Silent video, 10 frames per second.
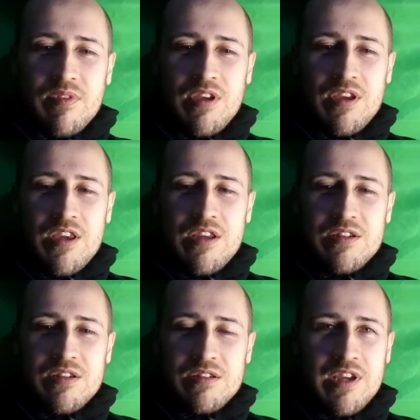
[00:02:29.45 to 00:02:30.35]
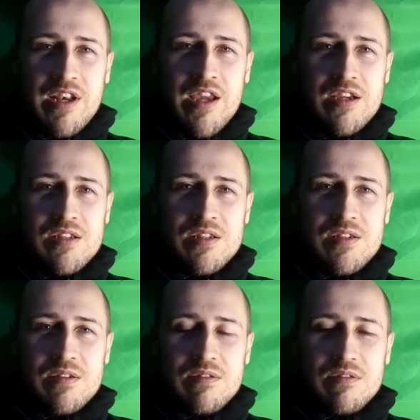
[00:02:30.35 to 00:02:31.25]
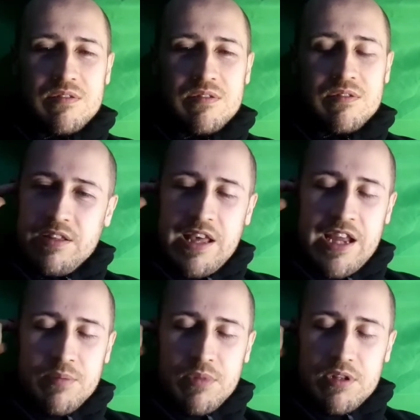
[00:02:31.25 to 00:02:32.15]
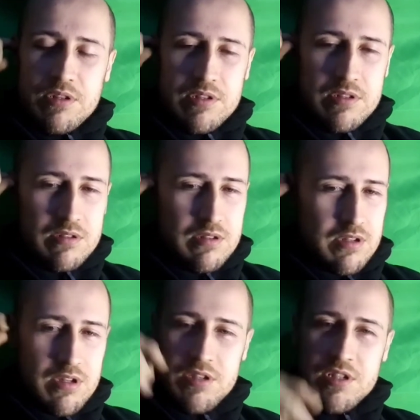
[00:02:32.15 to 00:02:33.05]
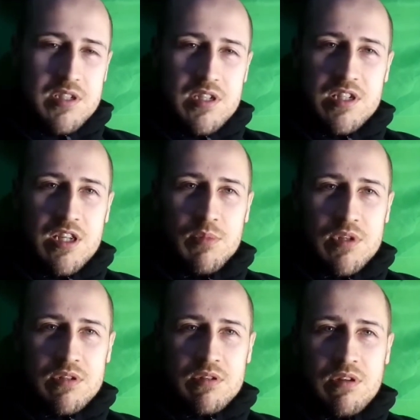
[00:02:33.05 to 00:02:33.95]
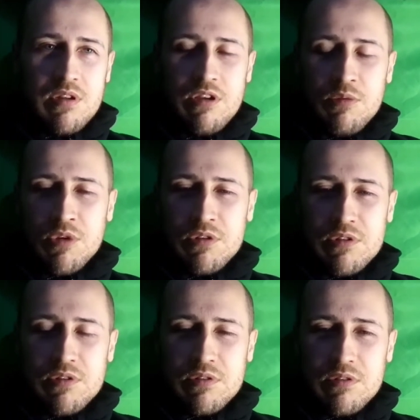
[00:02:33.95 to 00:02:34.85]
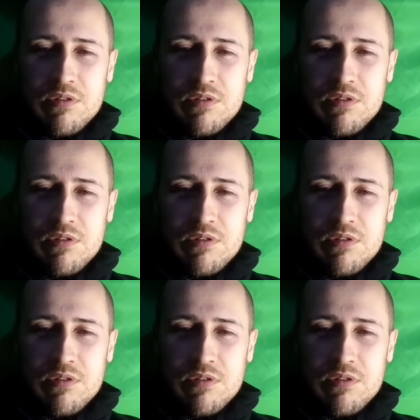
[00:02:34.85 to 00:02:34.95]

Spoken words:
A kid connects animals just the same as humans,